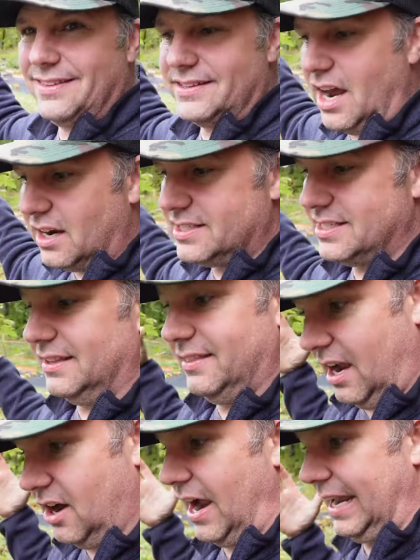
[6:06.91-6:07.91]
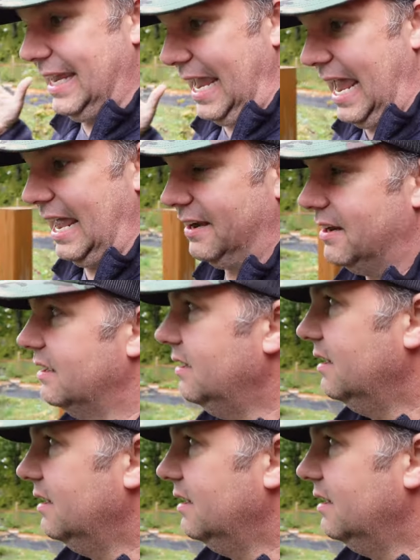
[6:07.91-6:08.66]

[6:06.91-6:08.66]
the ducks in there, I can.